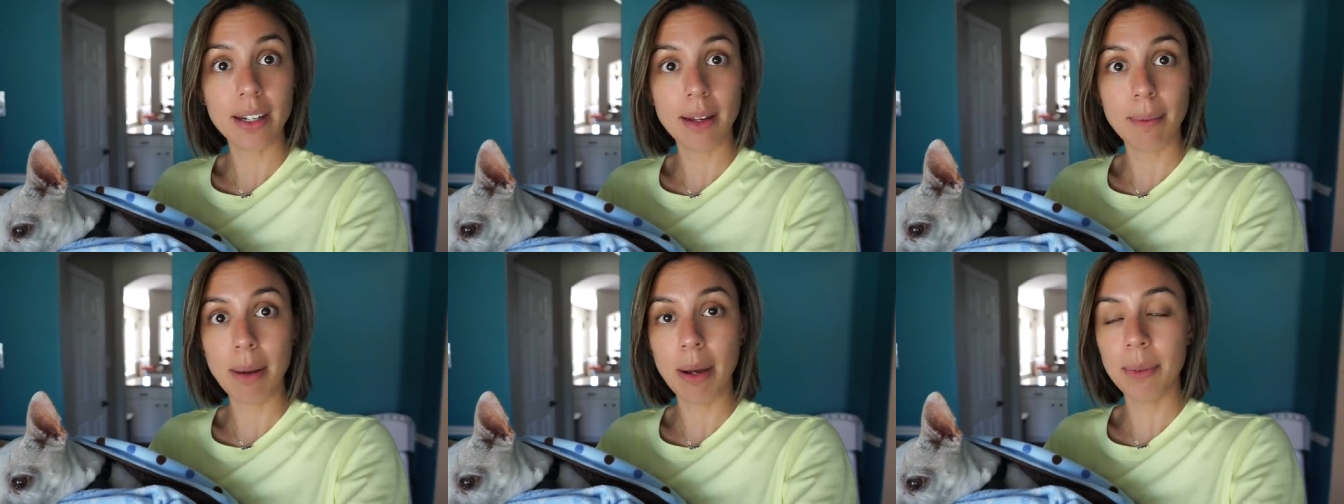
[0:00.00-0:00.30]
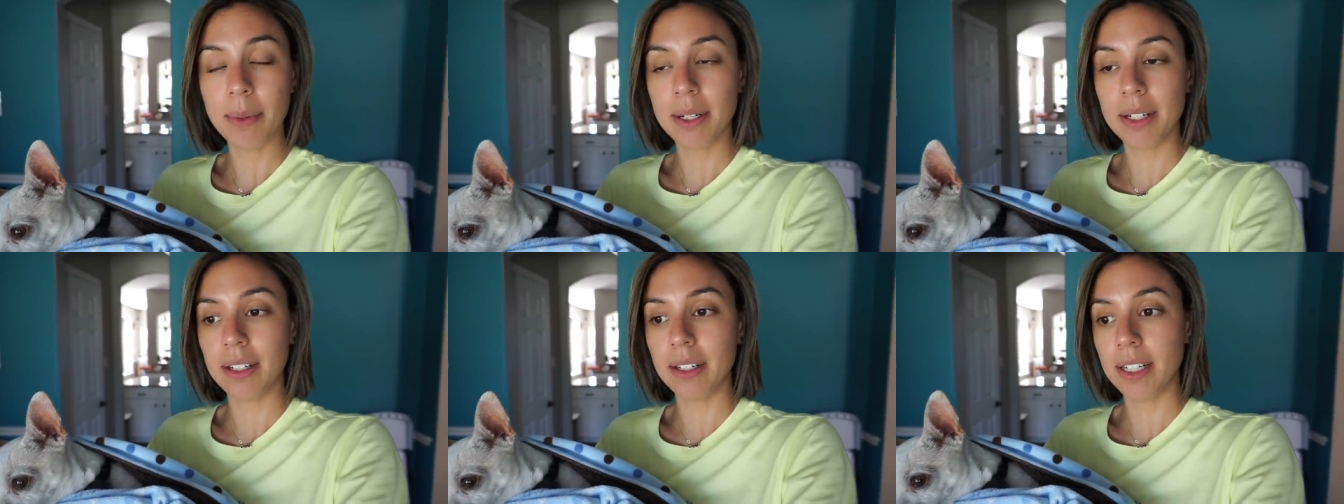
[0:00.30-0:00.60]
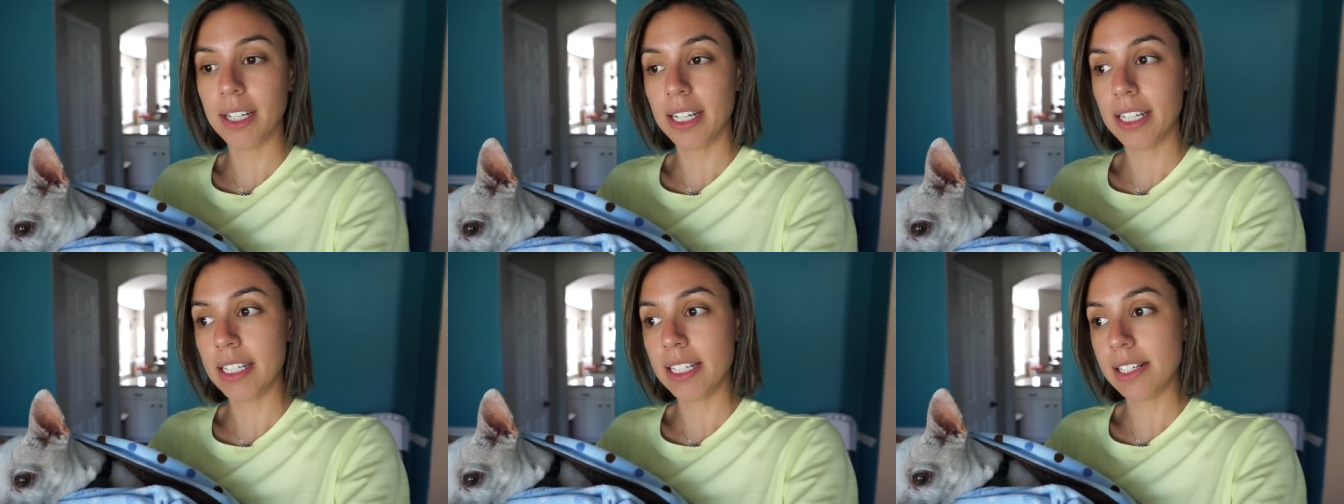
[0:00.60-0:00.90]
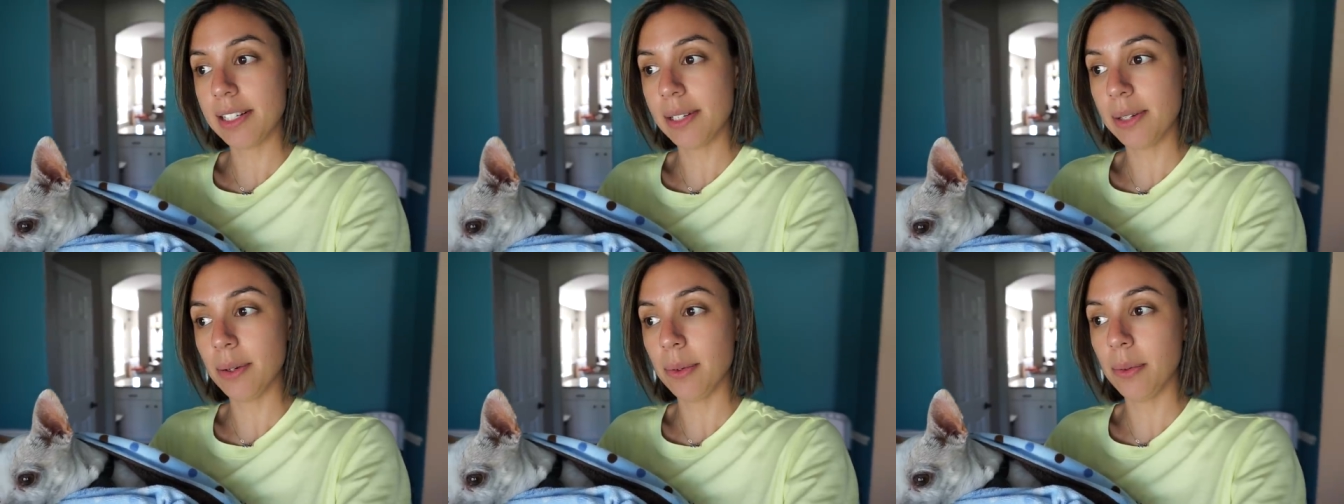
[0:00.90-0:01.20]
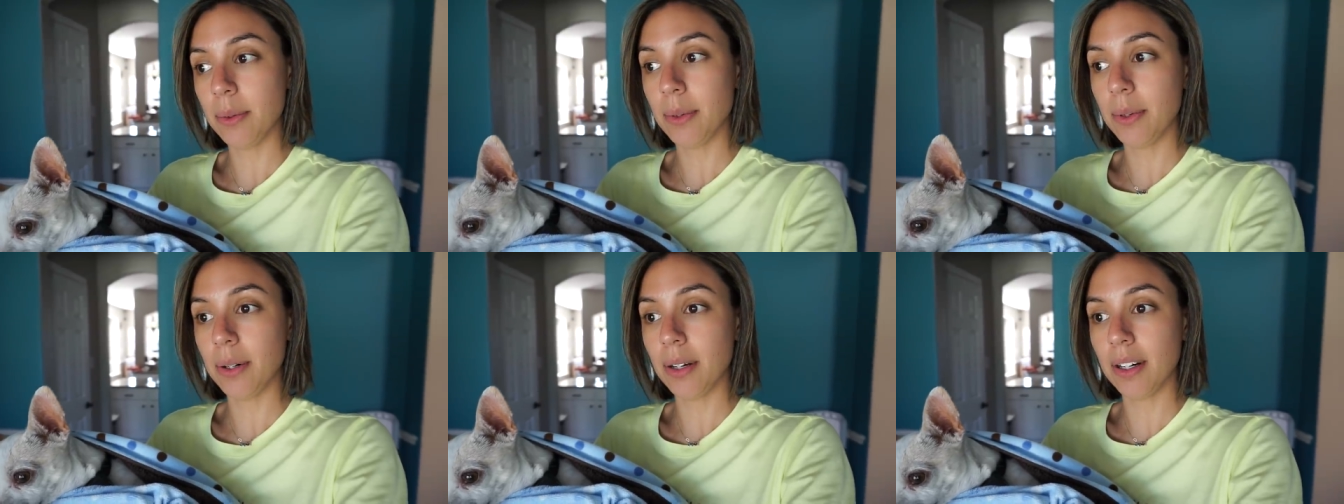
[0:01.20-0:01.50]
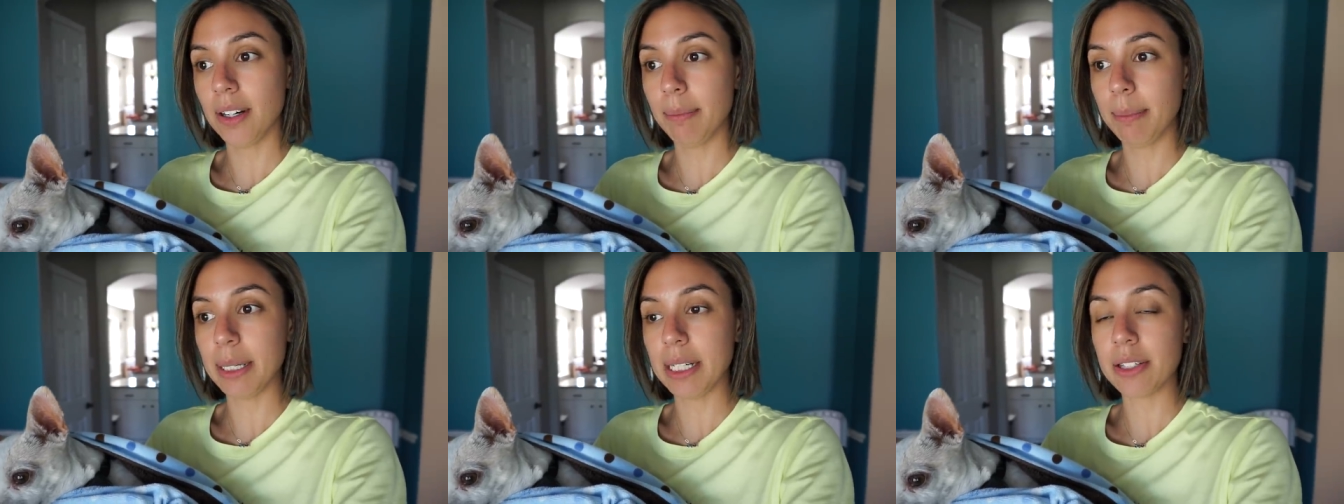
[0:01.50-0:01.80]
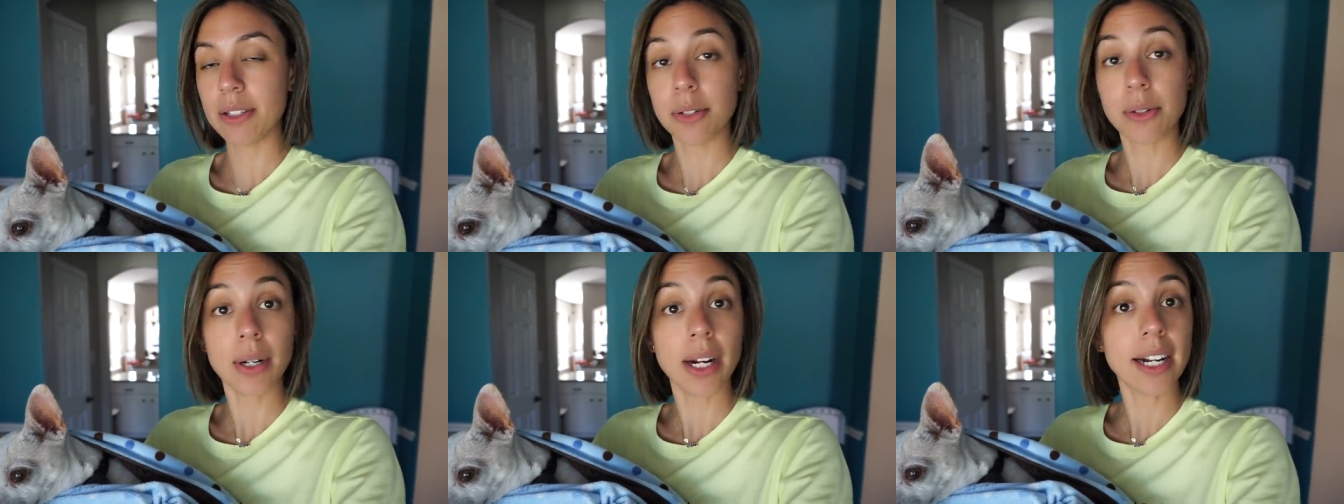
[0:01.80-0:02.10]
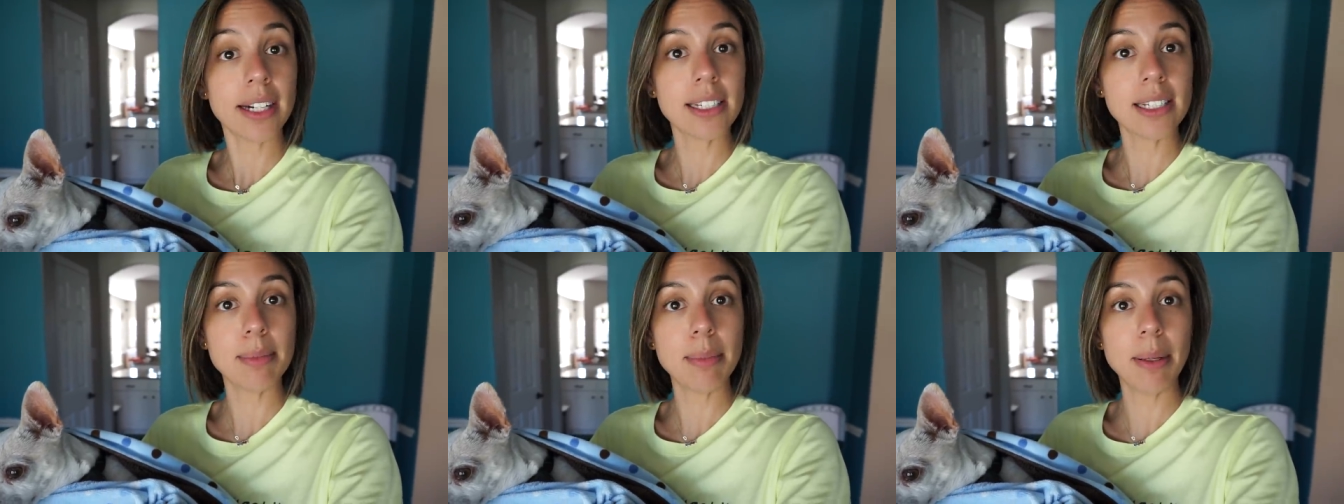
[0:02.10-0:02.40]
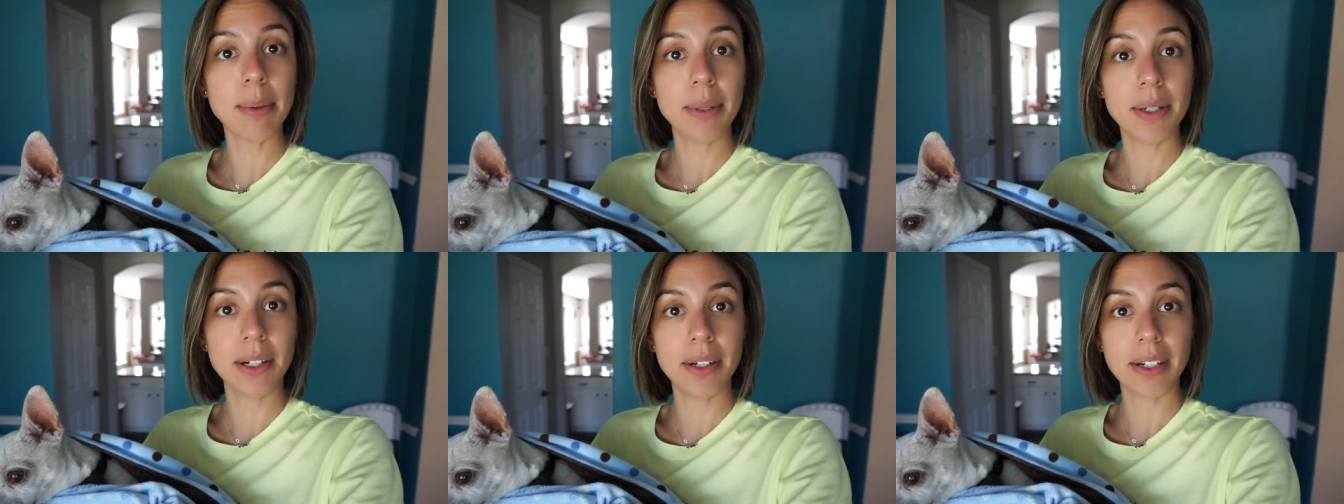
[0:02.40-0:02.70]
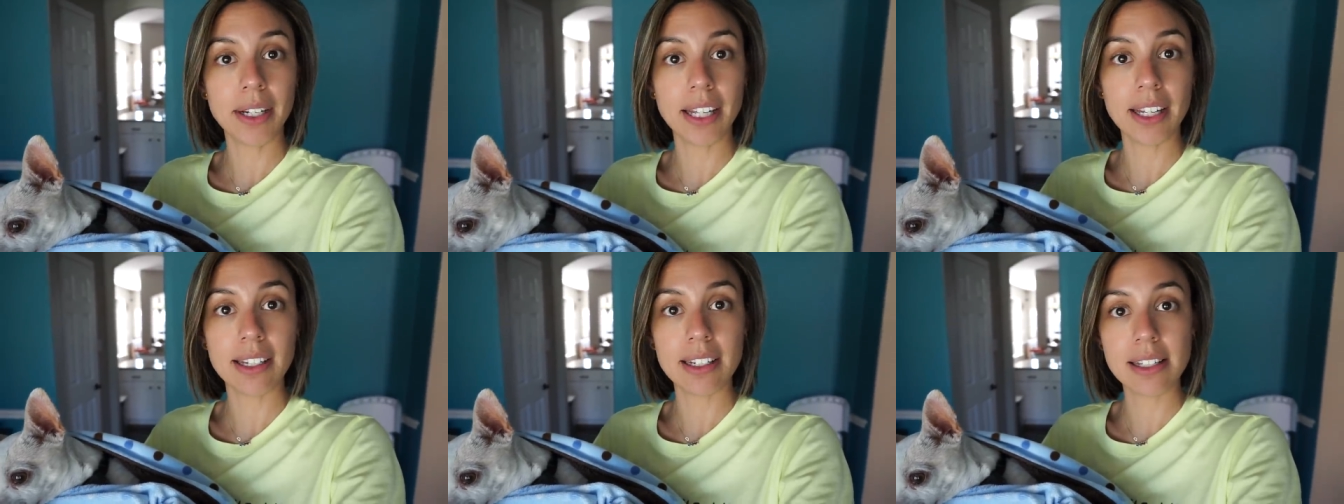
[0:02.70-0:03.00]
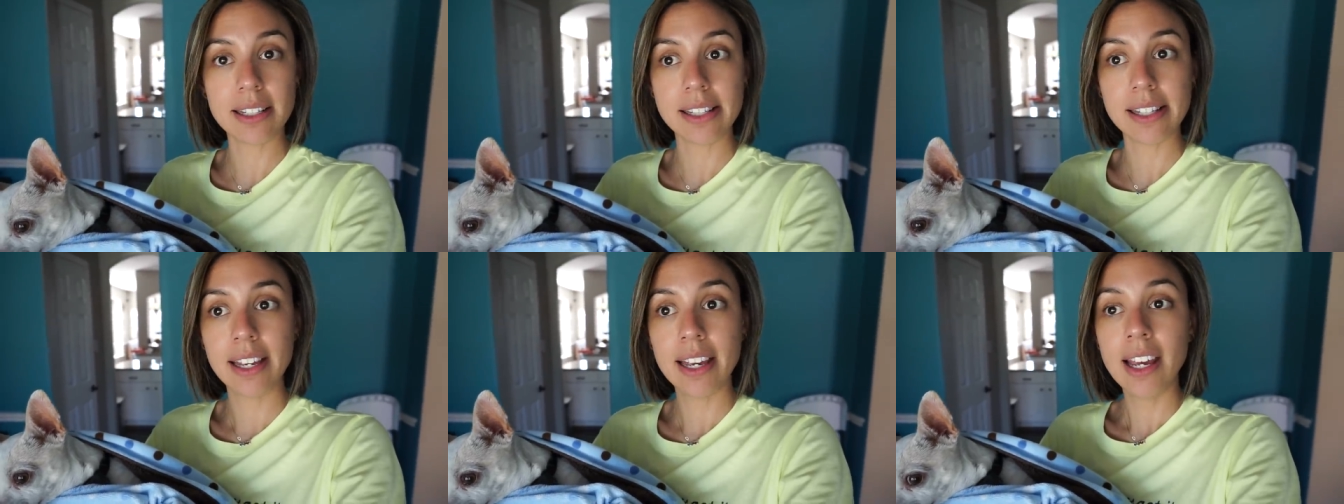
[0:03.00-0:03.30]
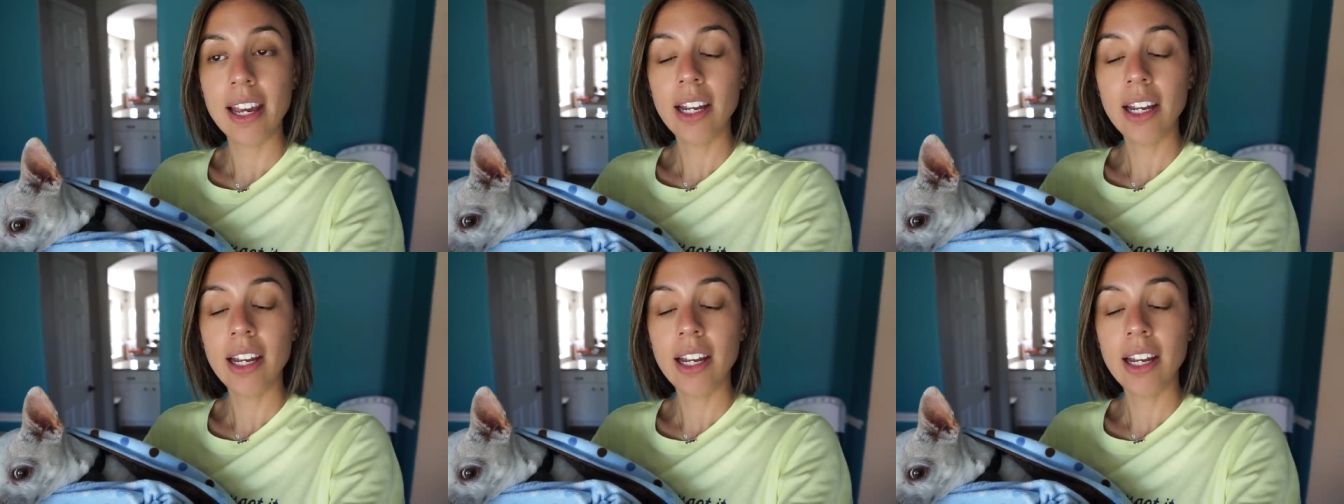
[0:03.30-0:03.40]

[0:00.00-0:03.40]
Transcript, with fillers: about one of your kids or being distracted by one of your kids,